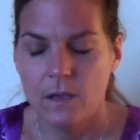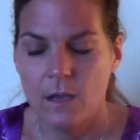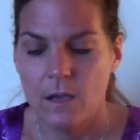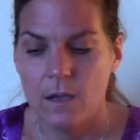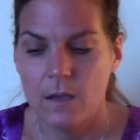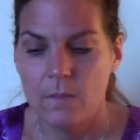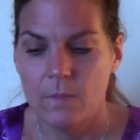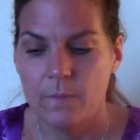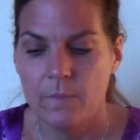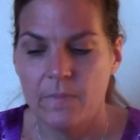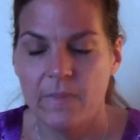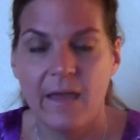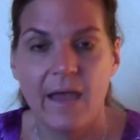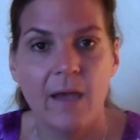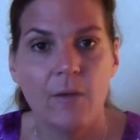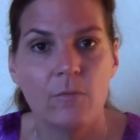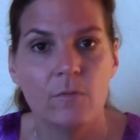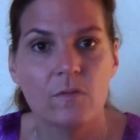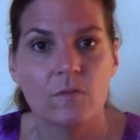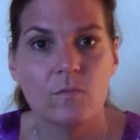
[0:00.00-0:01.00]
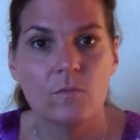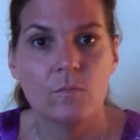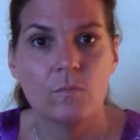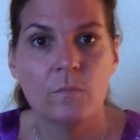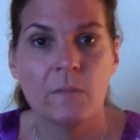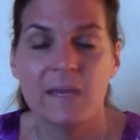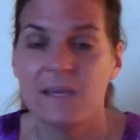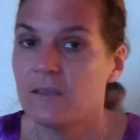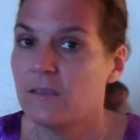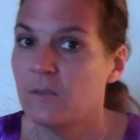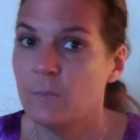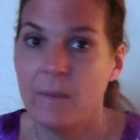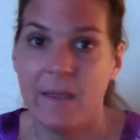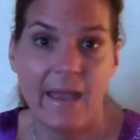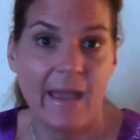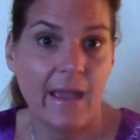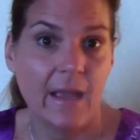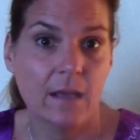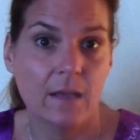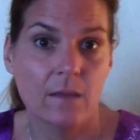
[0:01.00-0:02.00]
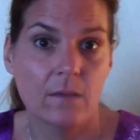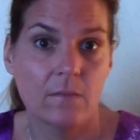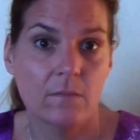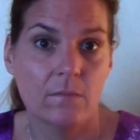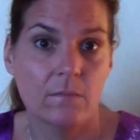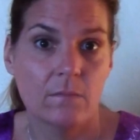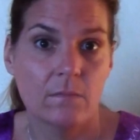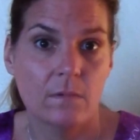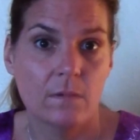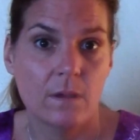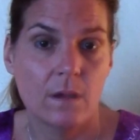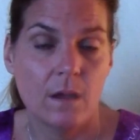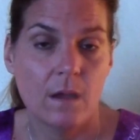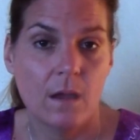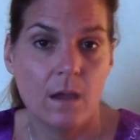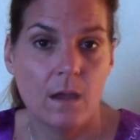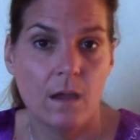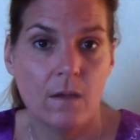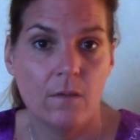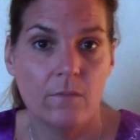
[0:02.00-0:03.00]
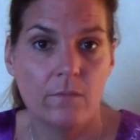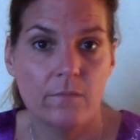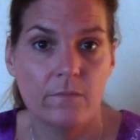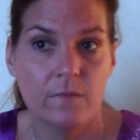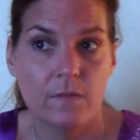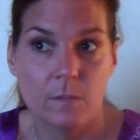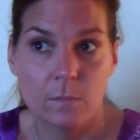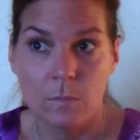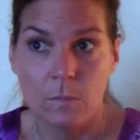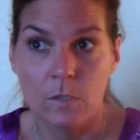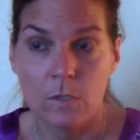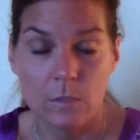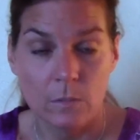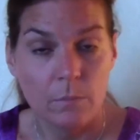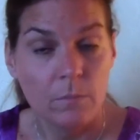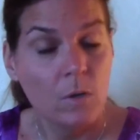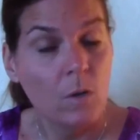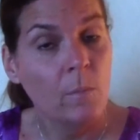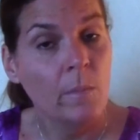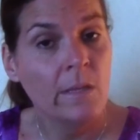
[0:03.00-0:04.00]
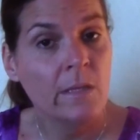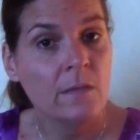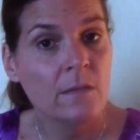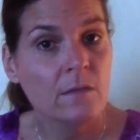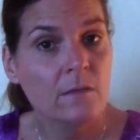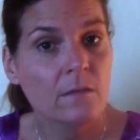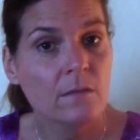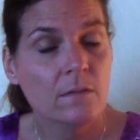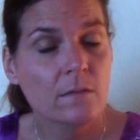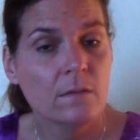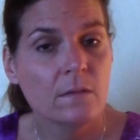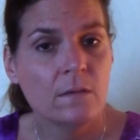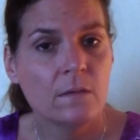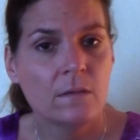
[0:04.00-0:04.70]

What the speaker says: that was a mixed bag of some good moments